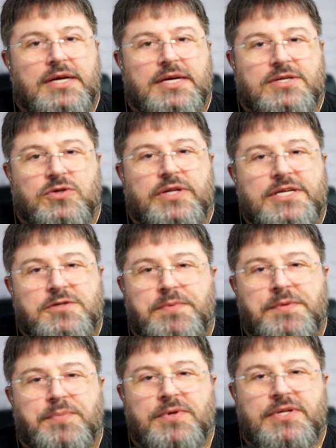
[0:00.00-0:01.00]
So there is
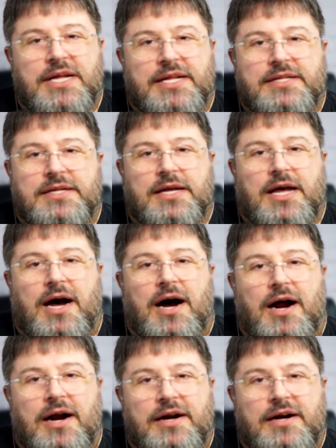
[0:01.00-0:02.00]
people that uh,
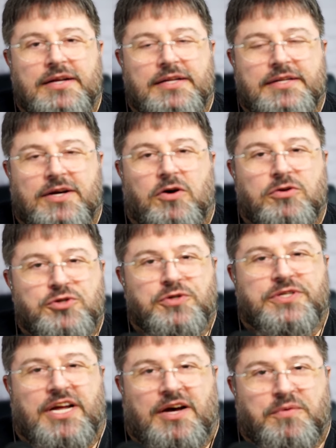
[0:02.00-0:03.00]
are in the control
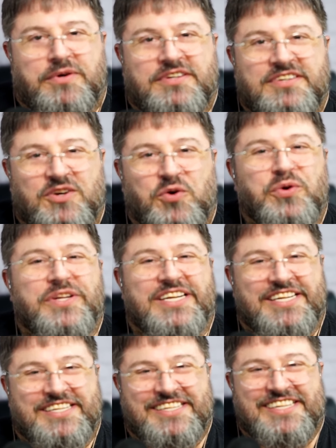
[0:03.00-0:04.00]
tower
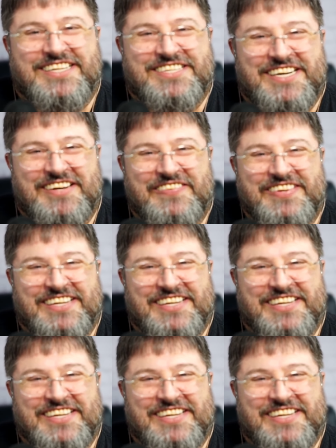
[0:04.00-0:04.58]
coordinating the traffic,